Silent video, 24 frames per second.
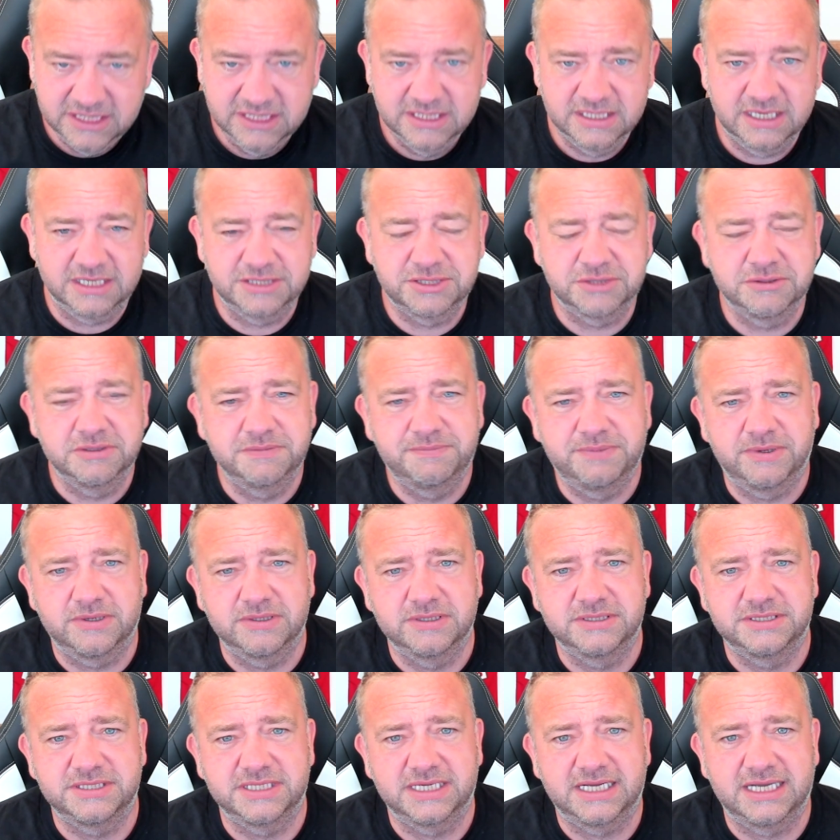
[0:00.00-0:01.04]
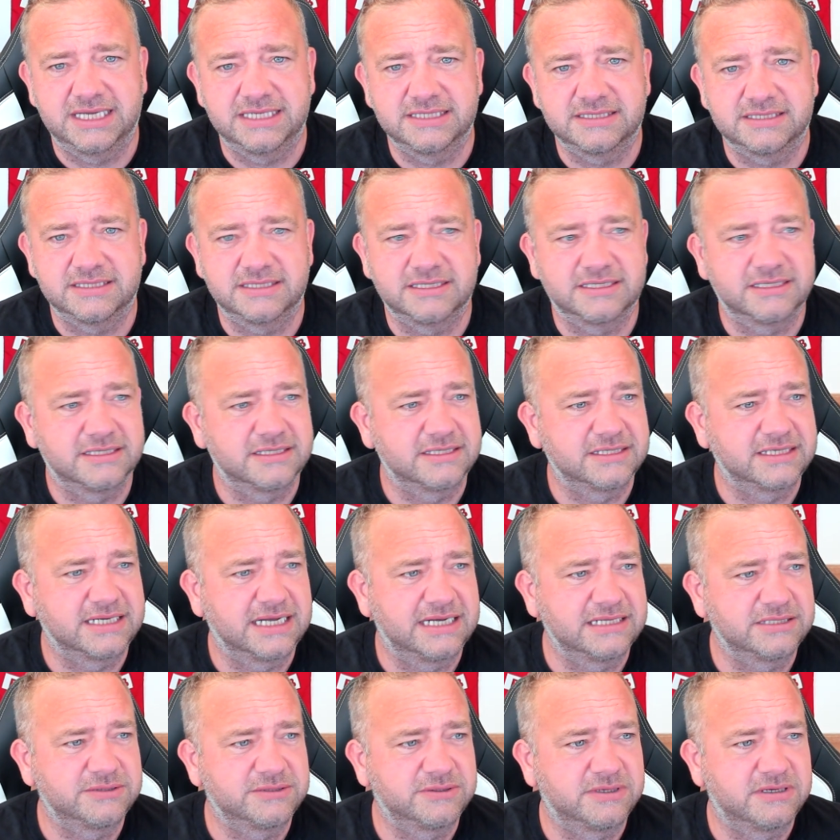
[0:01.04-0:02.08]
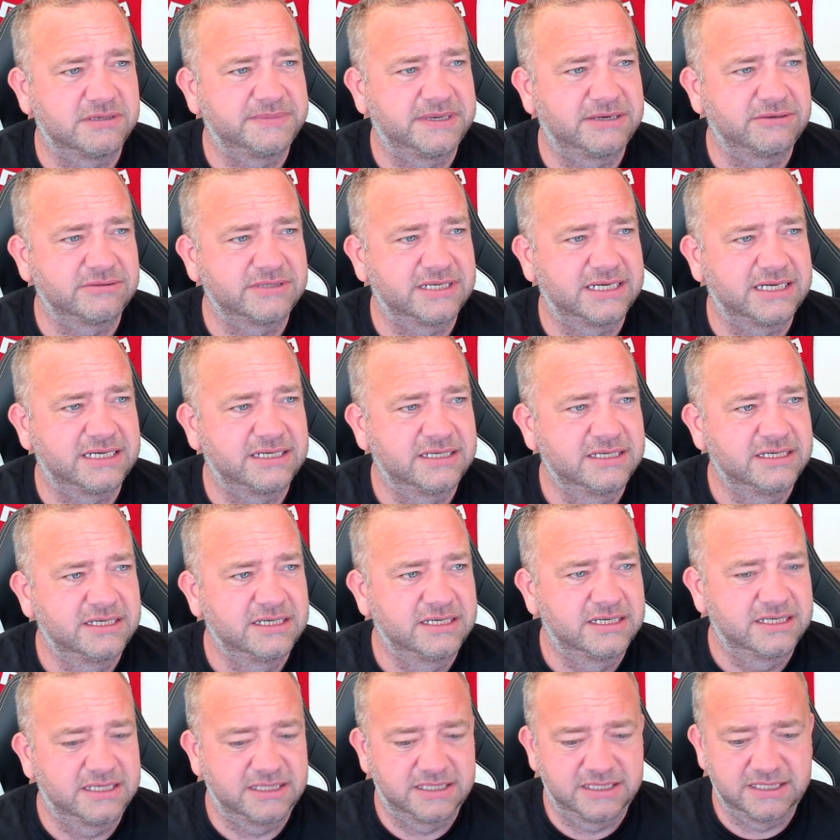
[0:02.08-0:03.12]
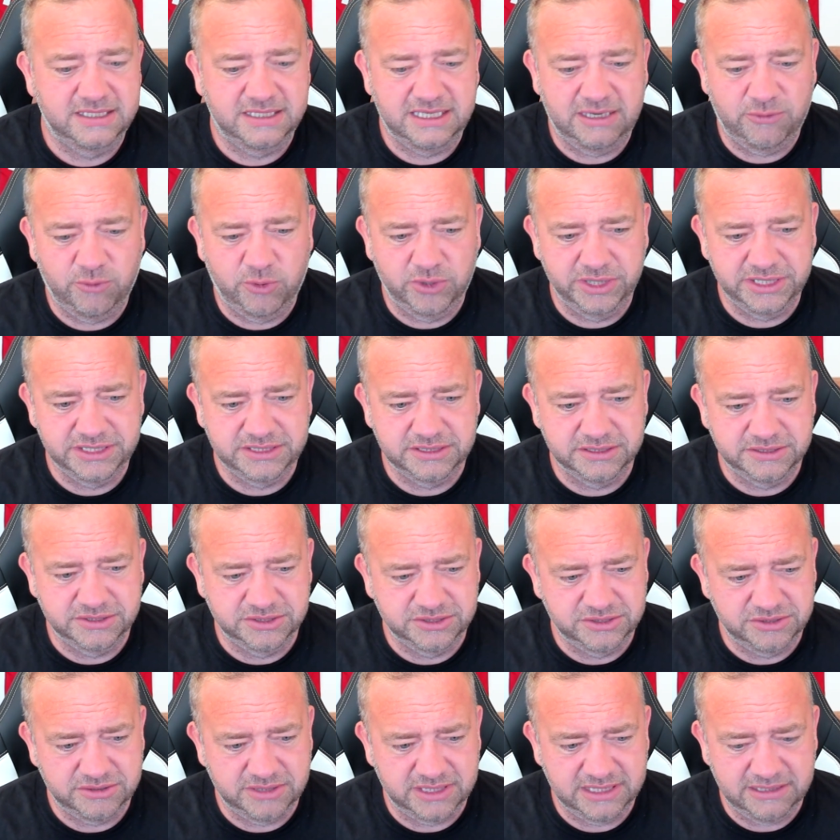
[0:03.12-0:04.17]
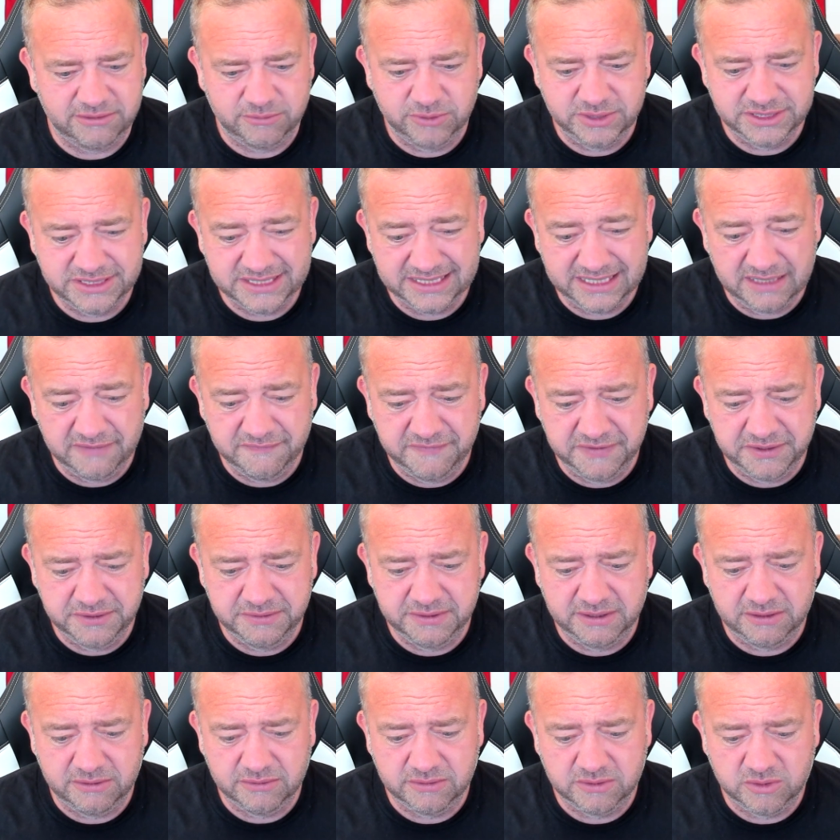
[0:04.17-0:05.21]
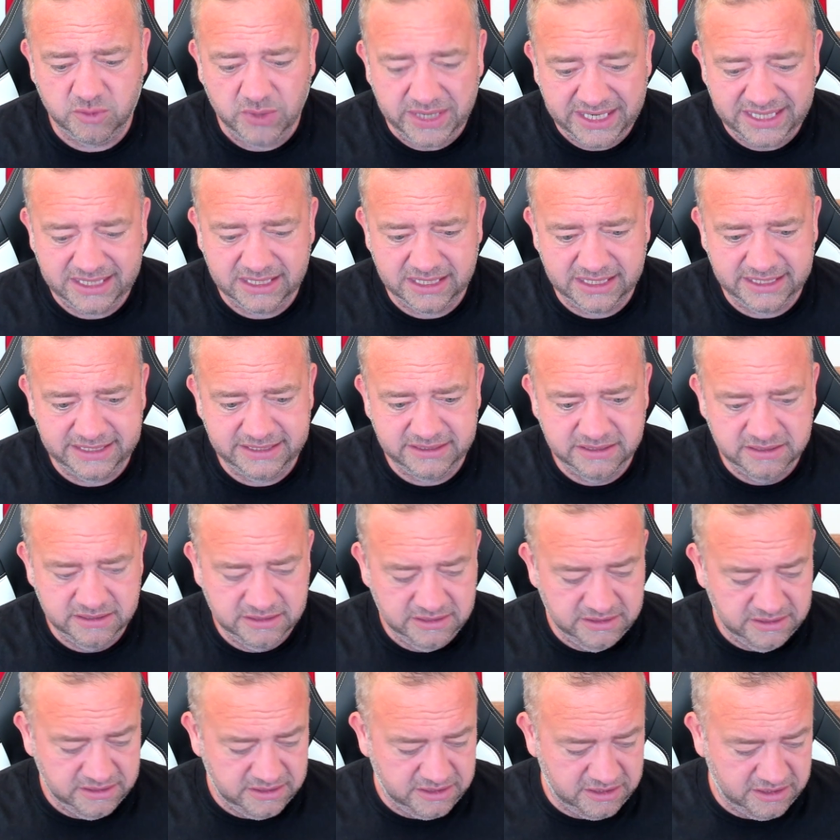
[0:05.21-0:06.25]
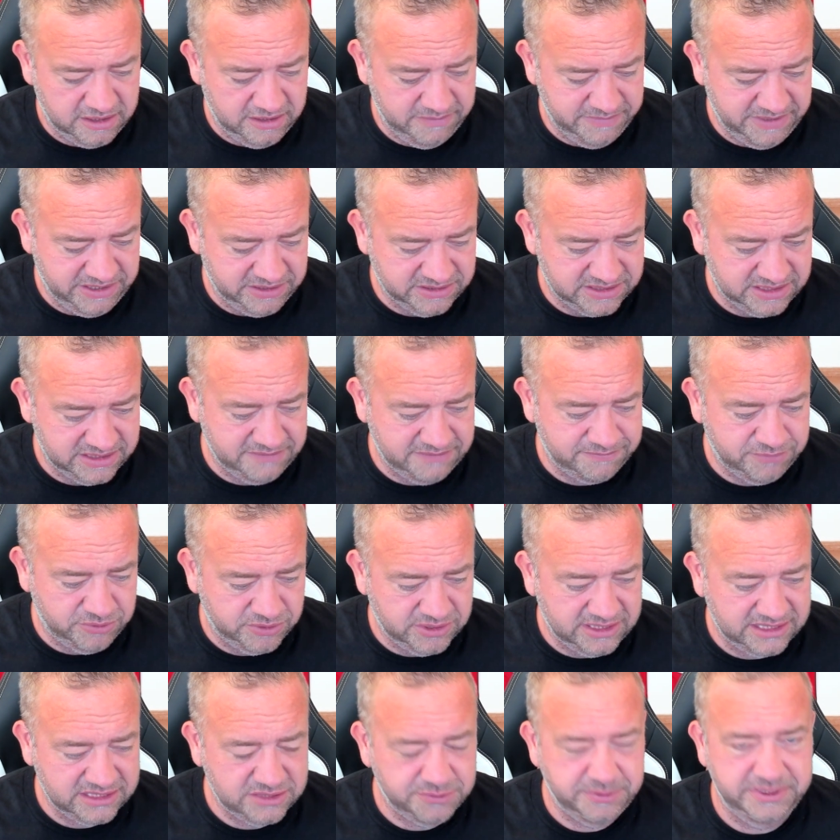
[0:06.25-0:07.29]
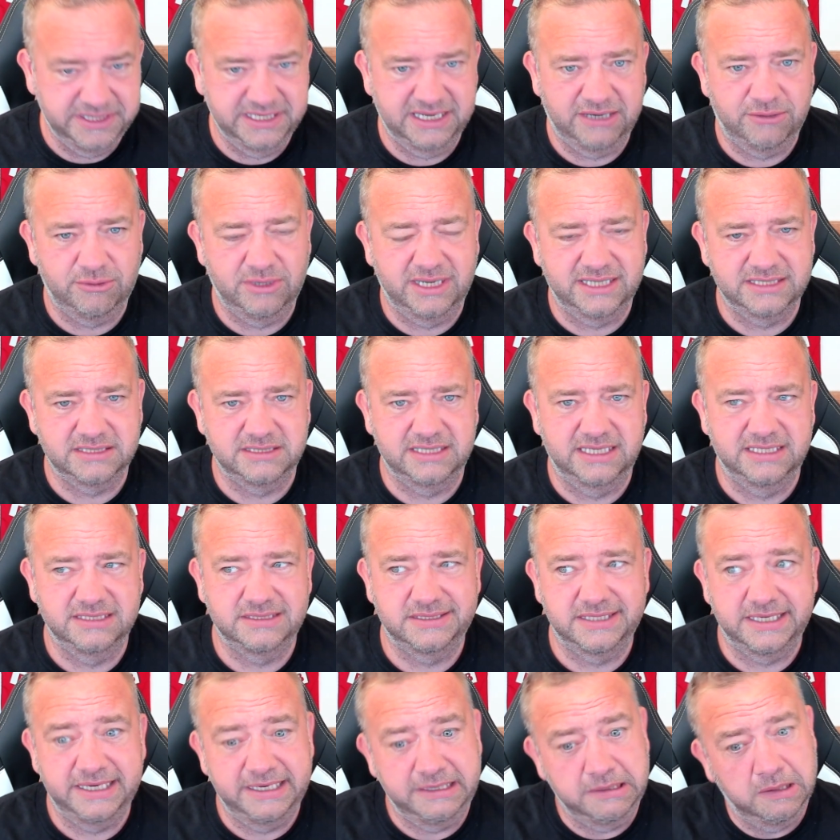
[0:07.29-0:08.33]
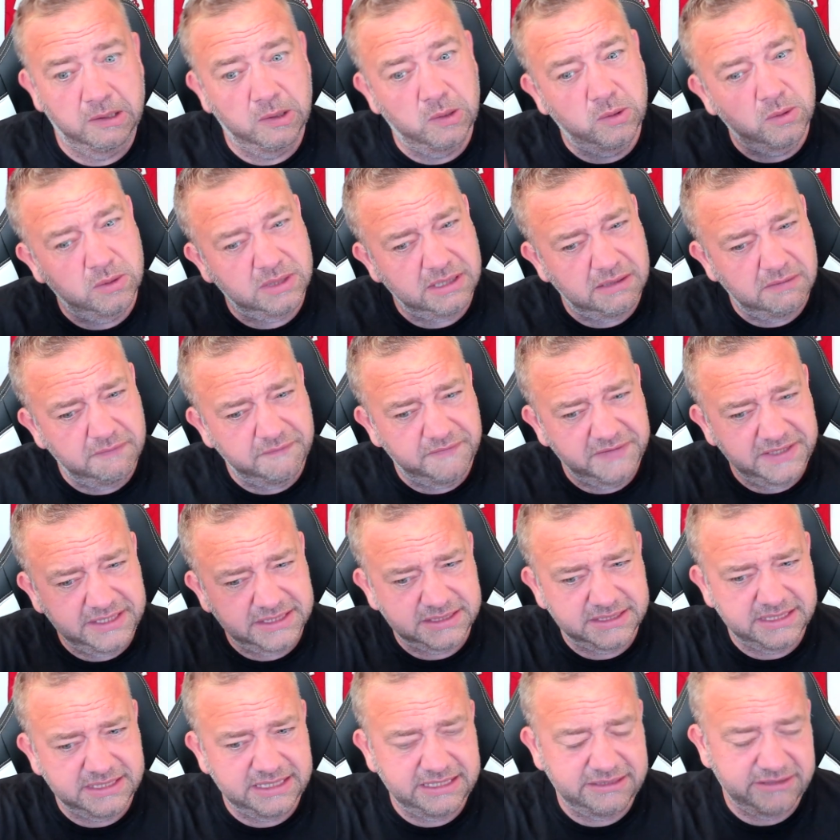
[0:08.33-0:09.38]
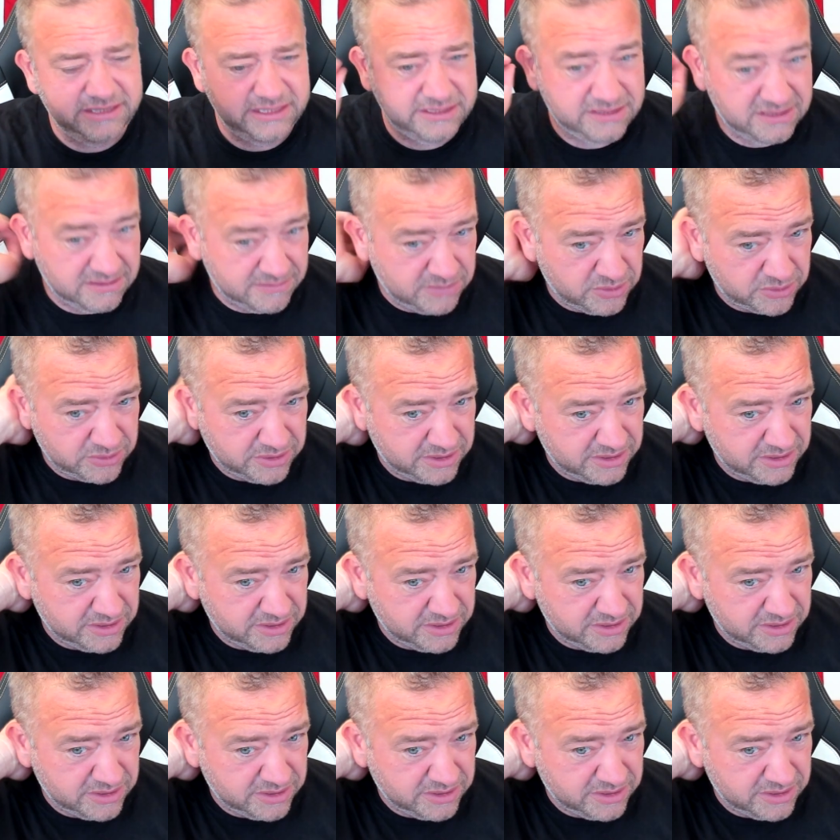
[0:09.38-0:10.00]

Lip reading: I do apologise. I can't talk about that. I wanted to get a video out quickly because I did put that tweet out last night saying, look out for the Asteria tomorrow.